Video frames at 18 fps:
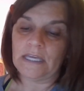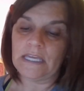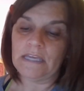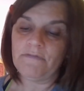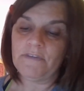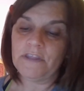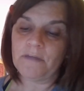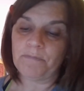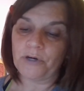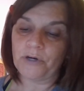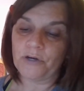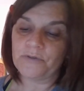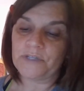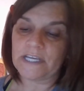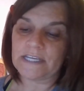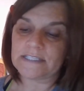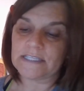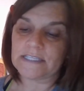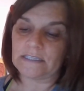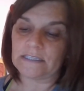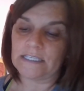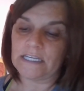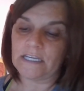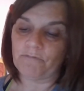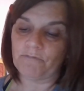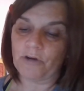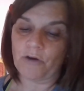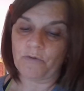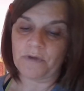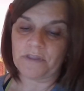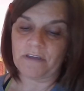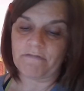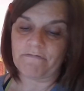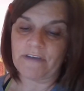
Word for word: even the protest that Lincoln wrote with a